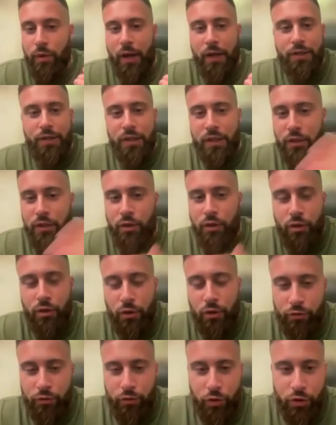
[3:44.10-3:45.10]
Isaac, you can
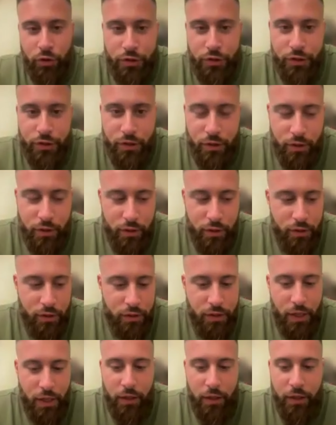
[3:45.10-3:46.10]
go first.
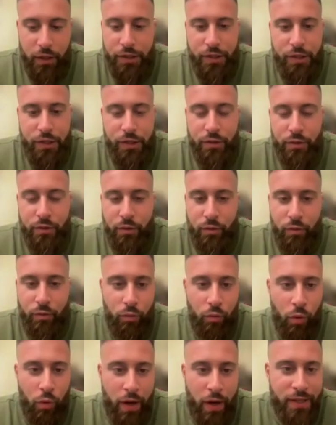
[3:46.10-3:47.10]
Tell us
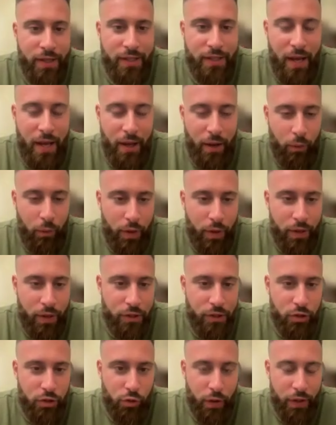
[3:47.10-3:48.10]
what
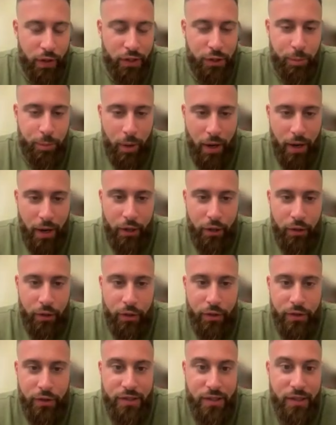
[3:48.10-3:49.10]
has
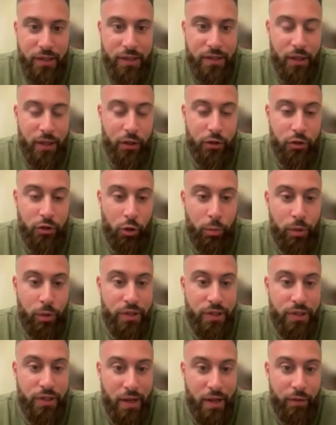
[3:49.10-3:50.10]
transpired since October
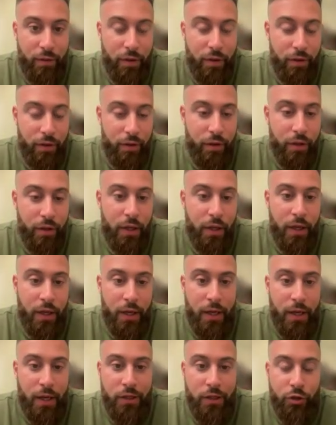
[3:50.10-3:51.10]
7th
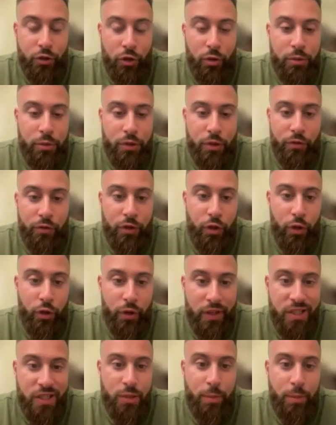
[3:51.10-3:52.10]
in terms of
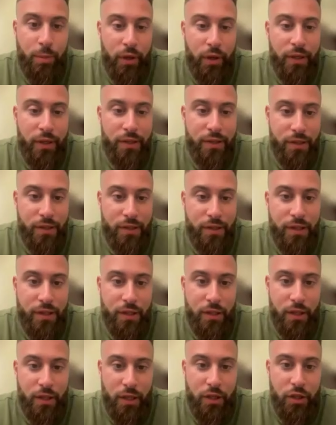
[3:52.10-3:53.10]
your experiences
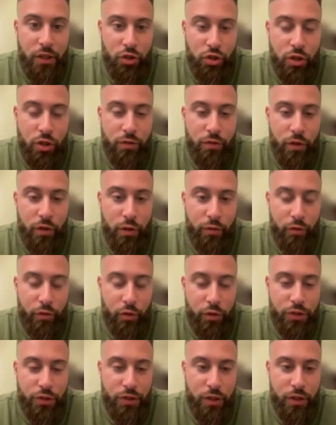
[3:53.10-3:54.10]
in Yeshiva
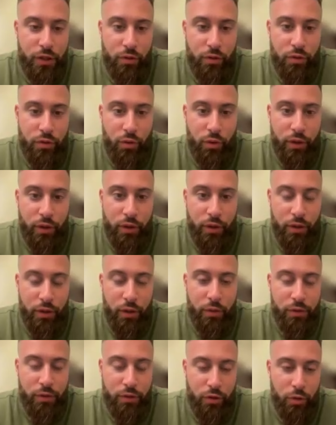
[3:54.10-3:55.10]
University in New York, you
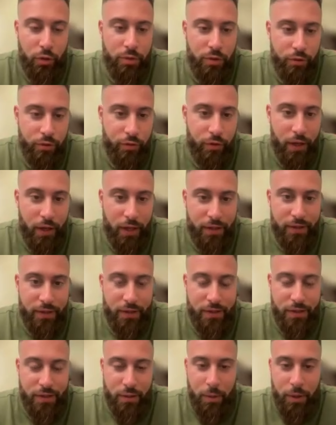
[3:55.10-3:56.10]
know, in terms of
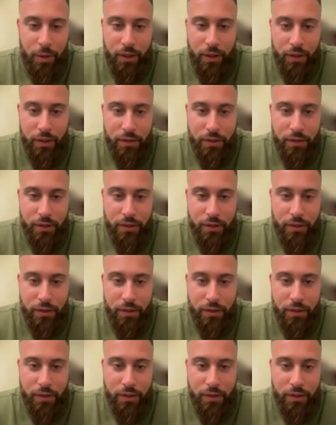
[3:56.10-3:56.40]
anti-Semitic